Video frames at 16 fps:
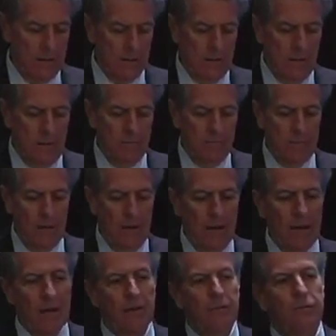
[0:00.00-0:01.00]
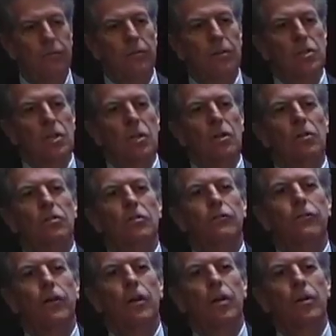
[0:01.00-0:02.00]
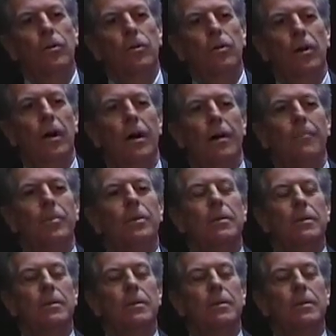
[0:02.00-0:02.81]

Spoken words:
I have continued to follow her up